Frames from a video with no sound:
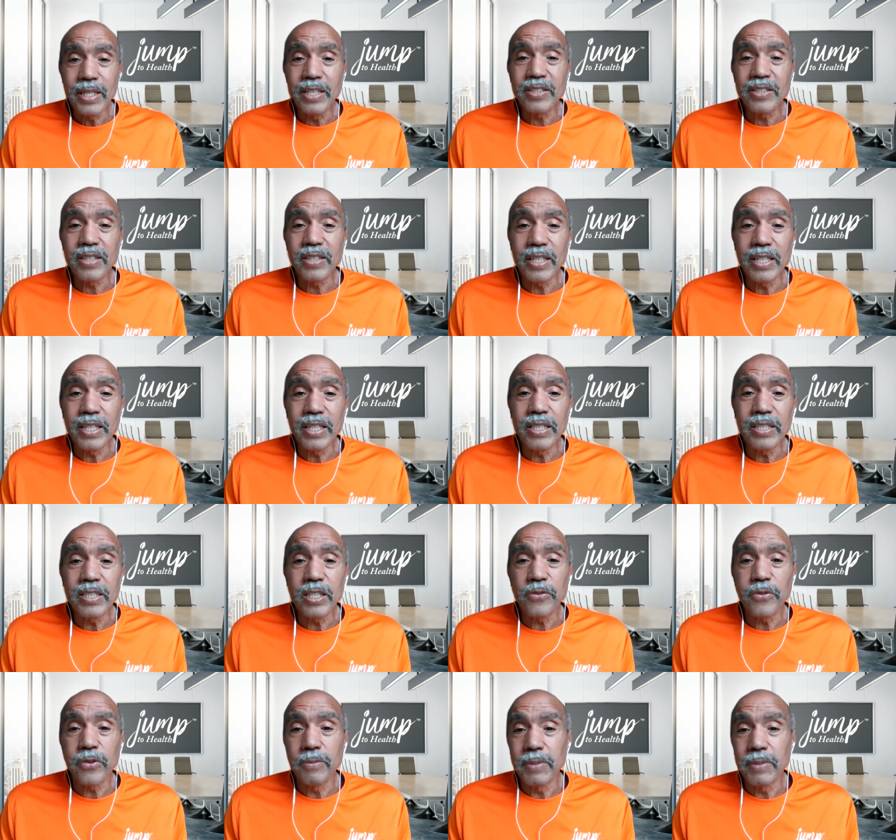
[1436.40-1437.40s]
it's
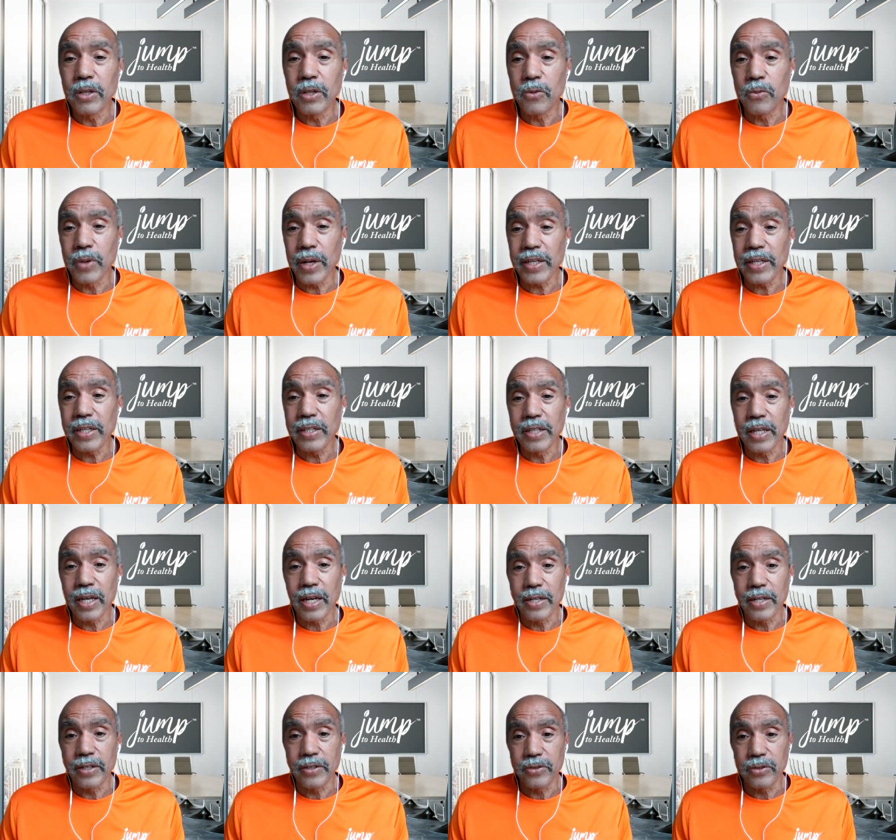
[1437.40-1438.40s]
easy for me to
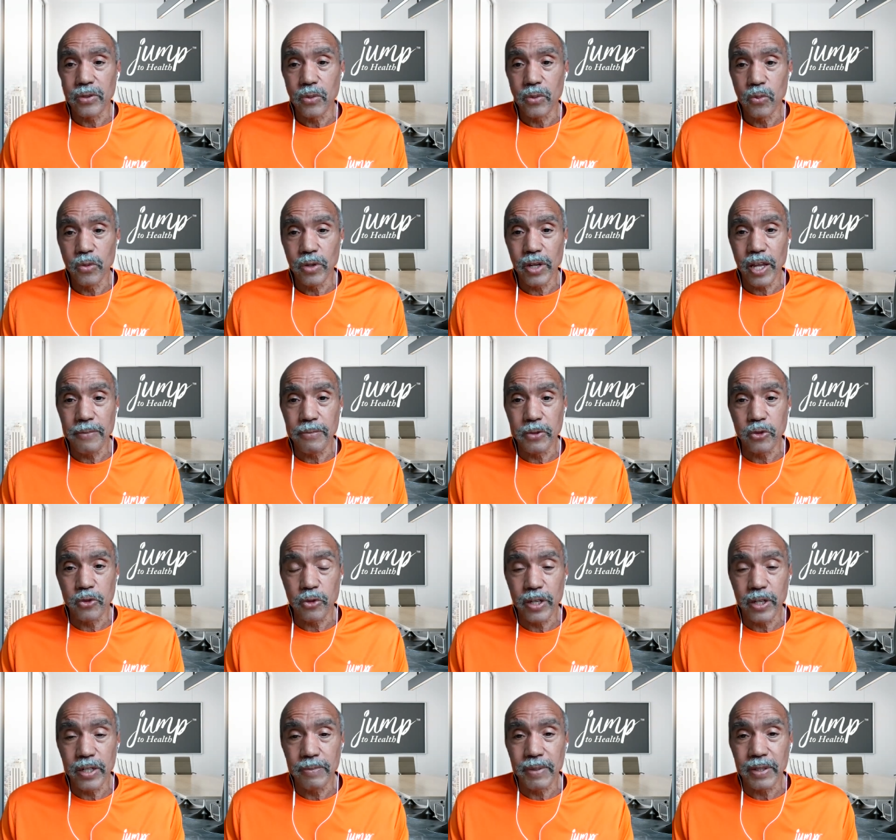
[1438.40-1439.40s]
recognize when I
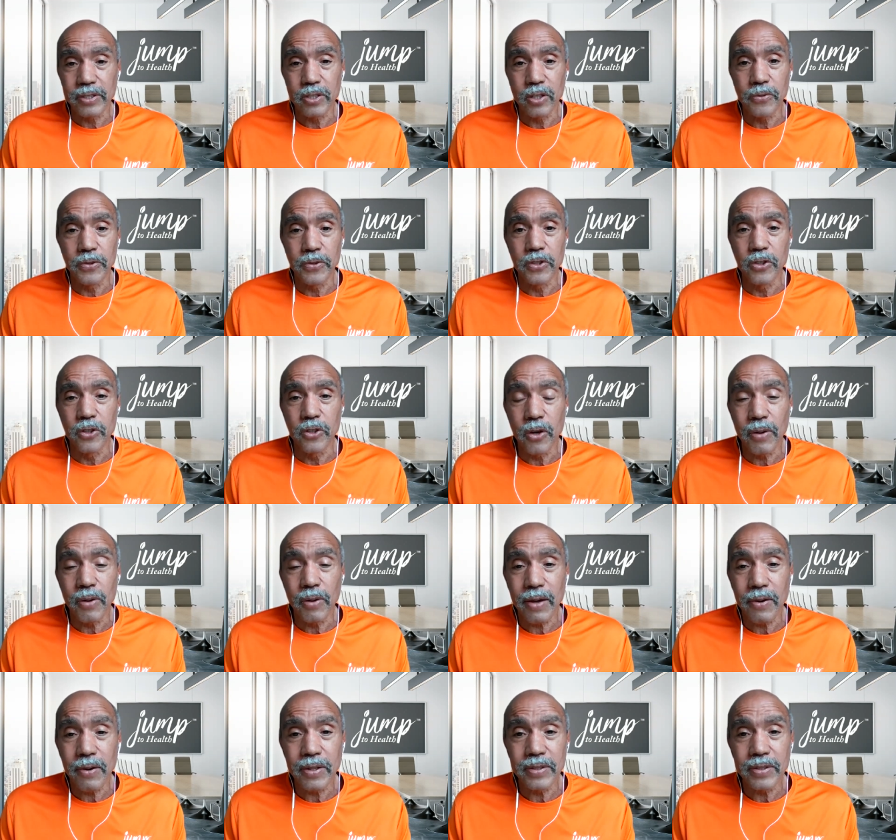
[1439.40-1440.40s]
betrayed myself. And you know
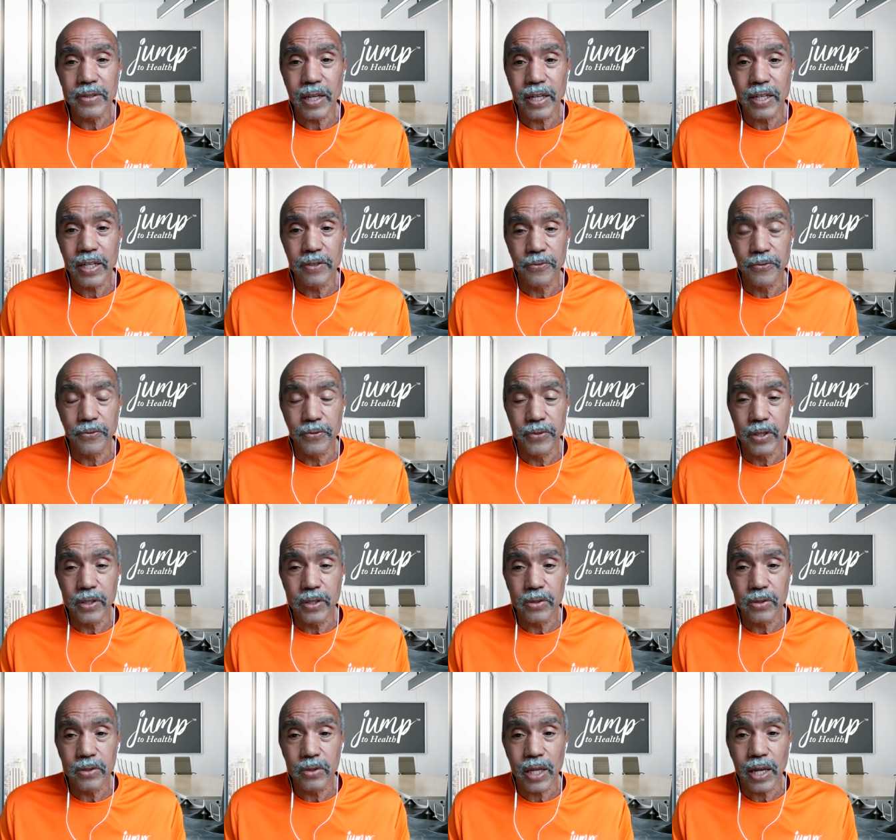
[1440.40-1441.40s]
how I, I can
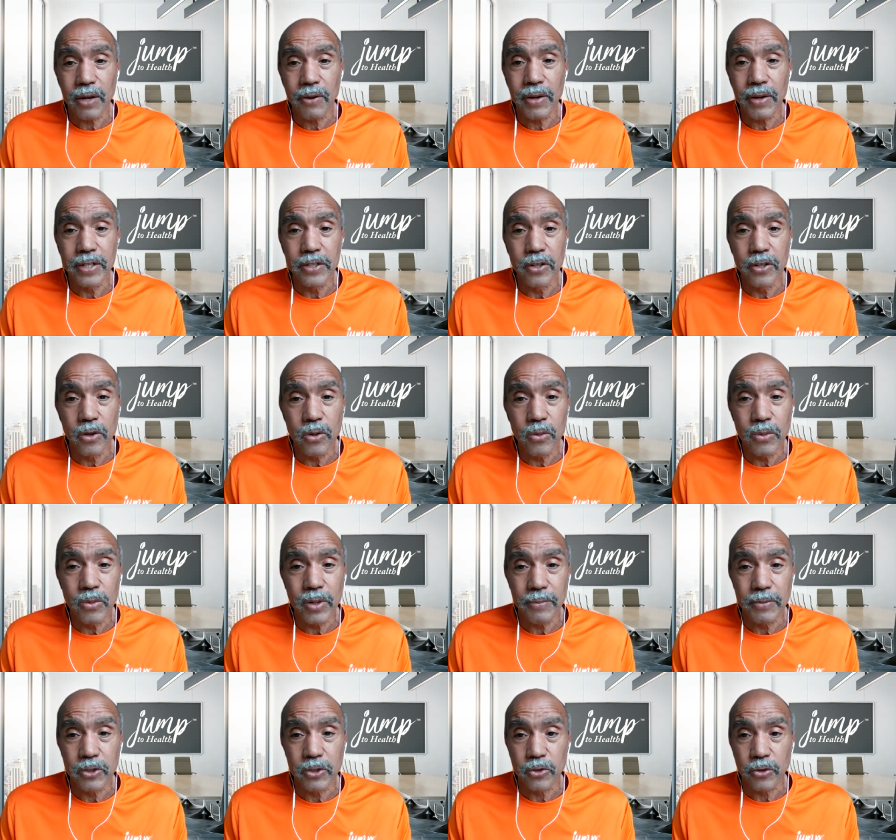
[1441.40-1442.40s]
feel how I know
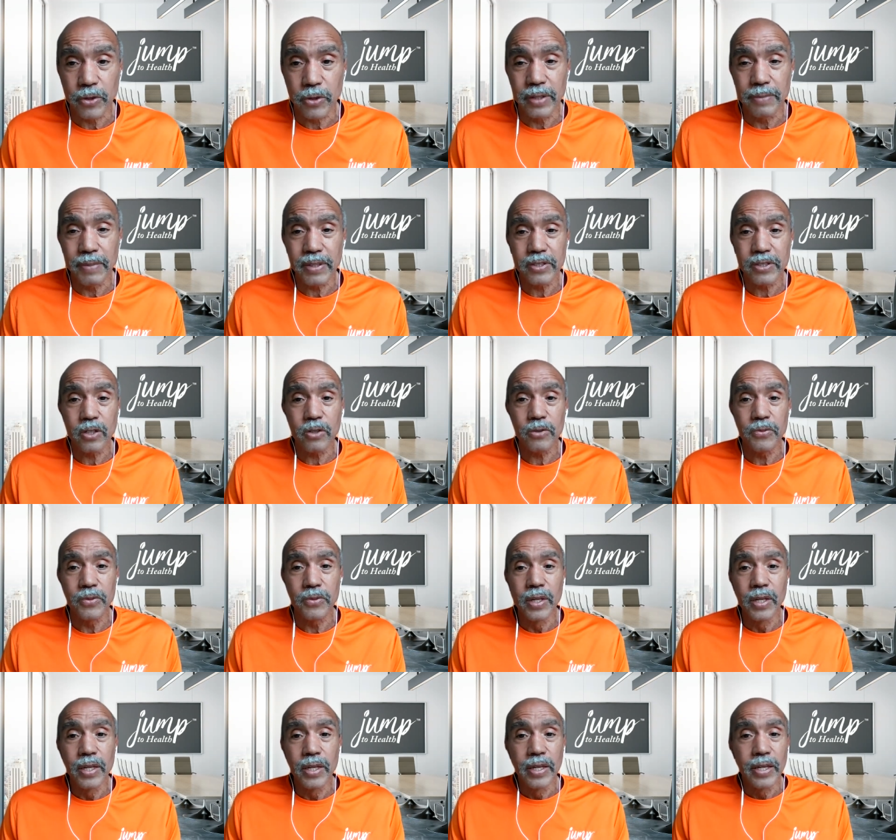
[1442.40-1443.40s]
when I betrayed myself?
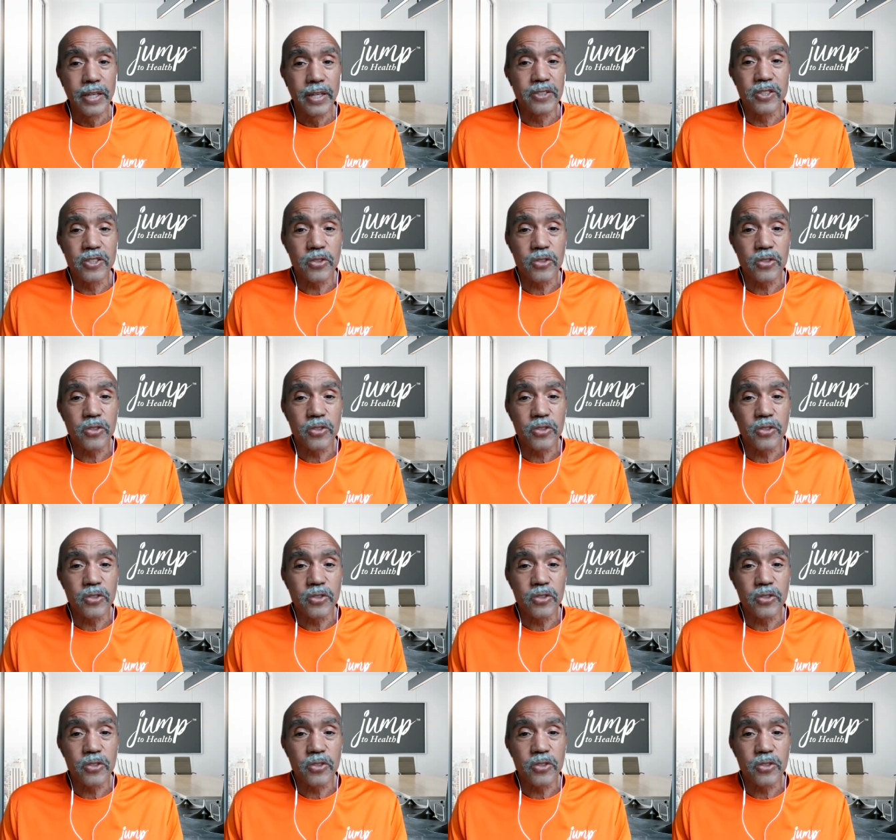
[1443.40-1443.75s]
It's